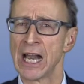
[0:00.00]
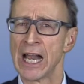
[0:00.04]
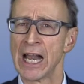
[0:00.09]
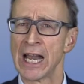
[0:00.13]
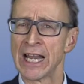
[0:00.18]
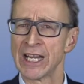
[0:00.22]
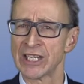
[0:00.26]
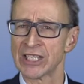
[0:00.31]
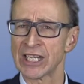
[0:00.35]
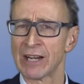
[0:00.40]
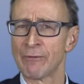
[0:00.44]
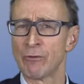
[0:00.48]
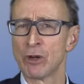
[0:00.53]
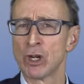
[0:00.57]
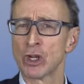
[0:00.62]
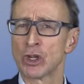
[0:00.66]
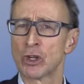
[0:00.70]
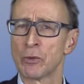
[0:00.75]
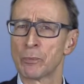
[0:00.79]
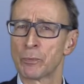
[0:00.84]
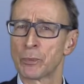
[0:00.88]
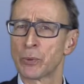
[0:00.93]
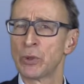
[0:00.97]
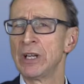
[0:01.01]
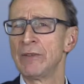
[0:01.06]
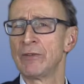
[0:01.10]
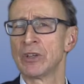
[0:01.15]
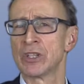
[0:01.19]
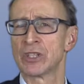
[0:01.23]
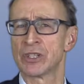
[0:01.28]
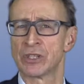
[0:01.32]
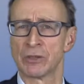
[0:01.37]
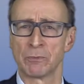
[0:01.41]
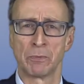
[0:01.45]
Let's have a look at
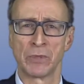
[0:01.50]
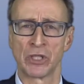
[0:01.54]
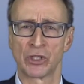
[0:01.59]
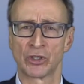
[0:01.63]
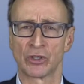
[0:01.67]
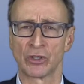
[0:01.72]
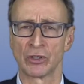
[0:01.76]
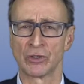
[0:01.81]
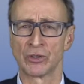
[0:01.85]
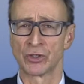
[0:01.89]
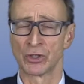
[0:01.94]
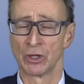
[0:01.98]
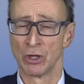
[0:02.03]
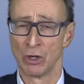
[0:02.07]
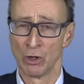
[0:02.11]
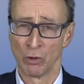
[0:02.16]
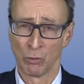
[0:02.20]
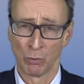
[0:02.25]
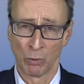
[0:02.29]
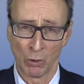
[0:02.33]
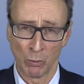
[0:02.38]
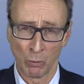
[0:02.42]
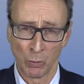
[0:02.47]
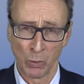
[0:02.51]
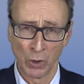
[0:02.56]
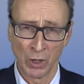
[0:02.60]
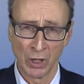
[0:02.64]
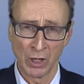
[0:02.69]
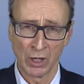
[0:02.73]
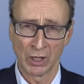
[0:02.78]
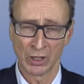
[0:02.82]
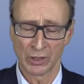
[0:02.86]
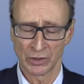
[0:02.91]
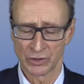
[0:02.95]
previous submissions. What
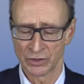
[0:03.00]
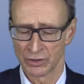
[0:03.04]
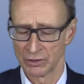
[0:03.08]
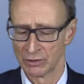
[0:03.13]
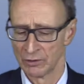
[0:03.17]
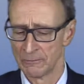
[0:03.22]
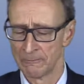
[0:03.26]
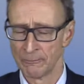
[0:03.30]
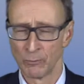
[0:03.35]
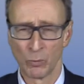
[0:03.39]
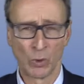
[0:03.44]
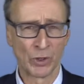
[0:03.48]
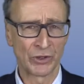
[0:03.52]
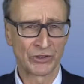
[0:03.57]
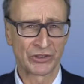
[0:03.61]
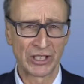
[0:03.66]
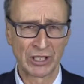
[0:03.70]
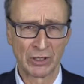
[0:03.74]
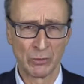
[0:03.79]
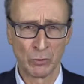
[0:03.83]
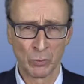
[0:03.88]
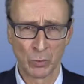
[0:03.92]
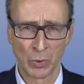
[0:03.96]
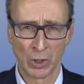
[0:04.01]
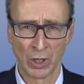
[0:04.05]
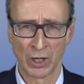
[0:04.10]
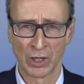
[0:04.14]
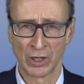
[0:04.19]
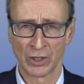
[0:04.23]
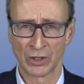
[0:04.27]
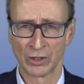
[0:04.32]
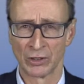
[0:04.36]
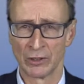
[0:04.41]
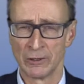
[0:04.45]
worked? What didn't
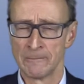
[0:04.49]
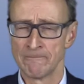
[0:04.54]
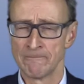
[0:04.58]
work?